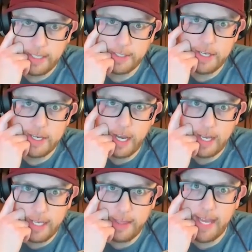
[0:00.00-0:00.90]
it's
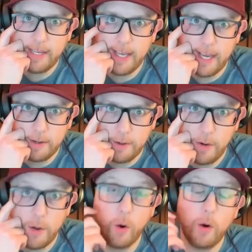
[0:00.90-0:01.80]
not in that
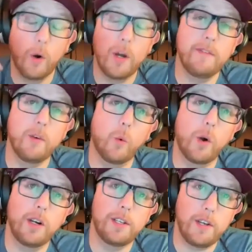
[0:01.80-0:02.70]
category. Or or even worse,